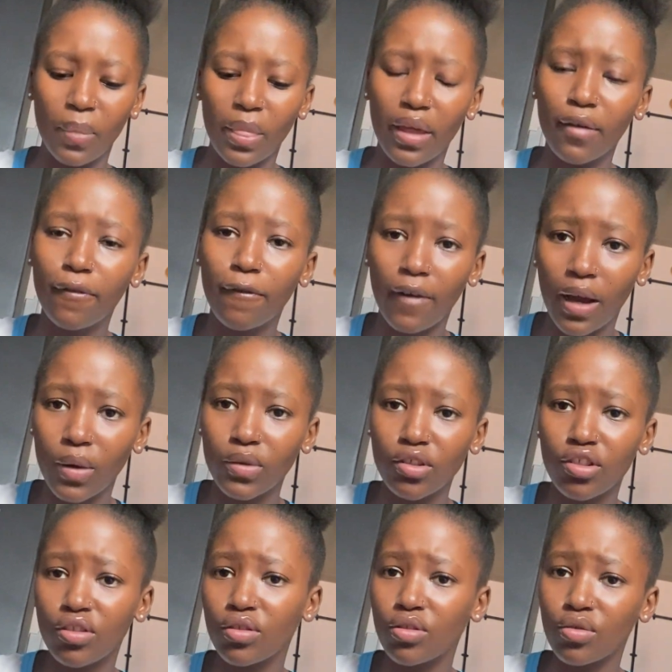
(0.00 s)
If I
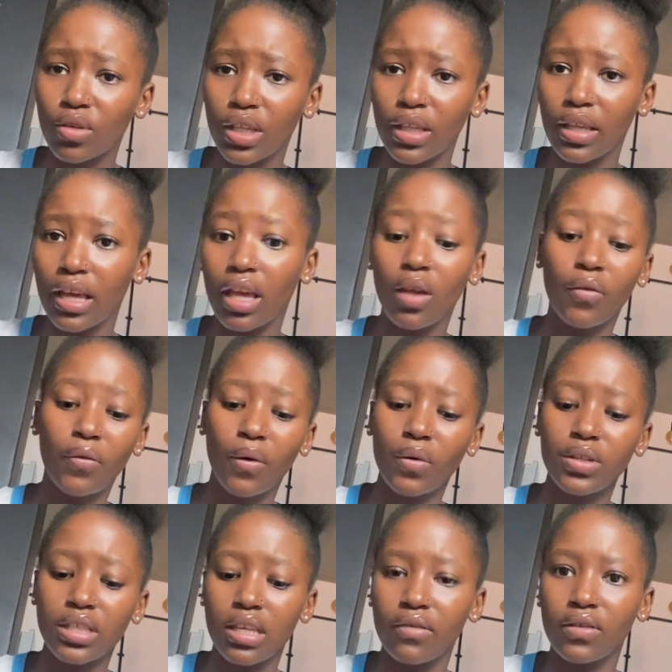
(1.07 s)
was
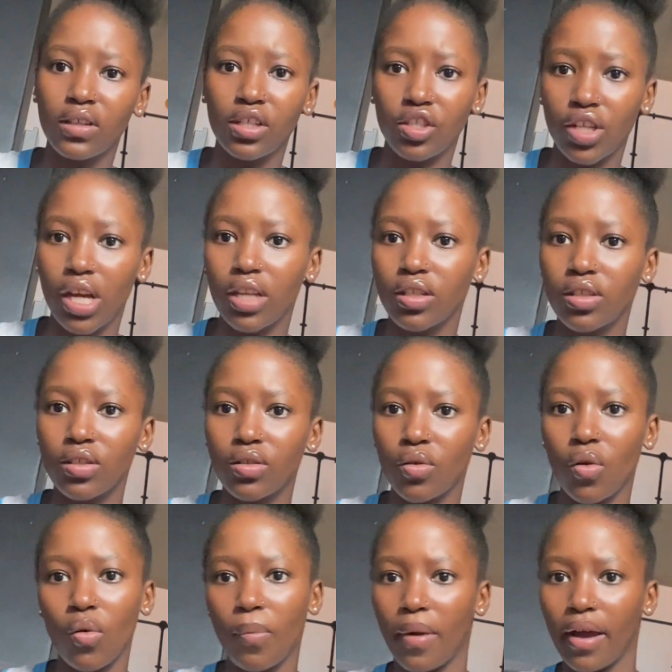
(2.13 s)
given a chance to
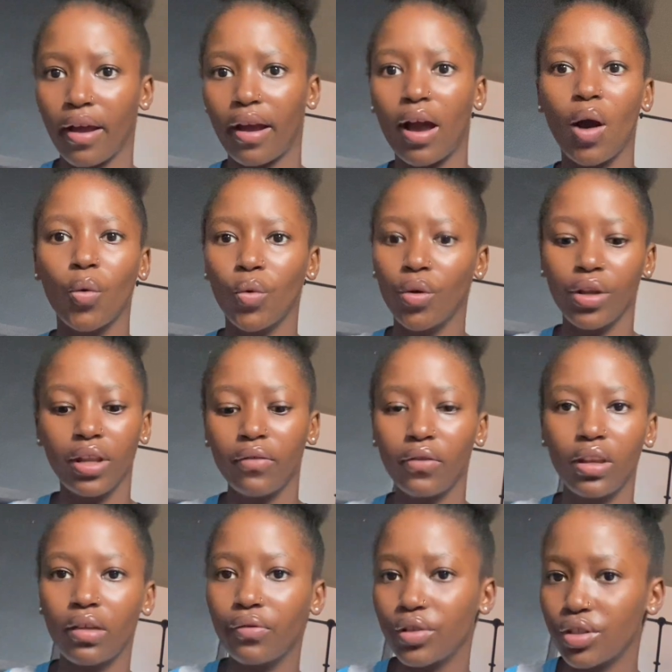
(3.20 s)
go back, I would,
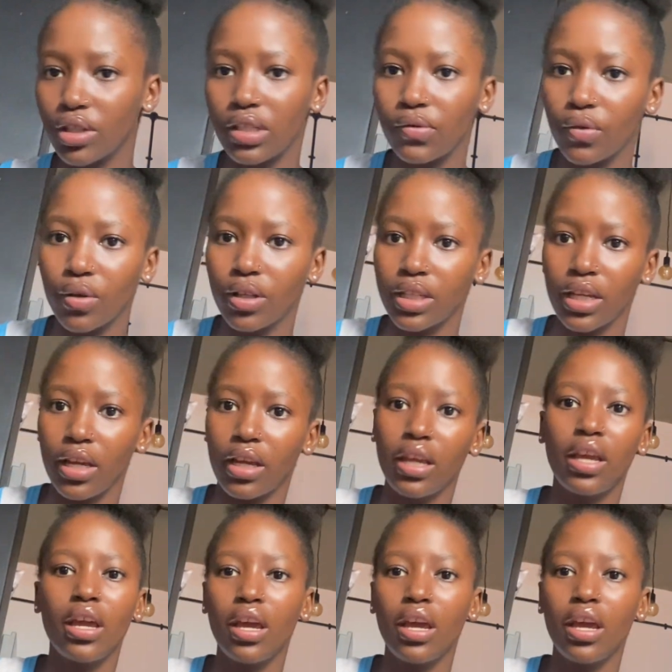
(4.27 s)
even if it's just for a day.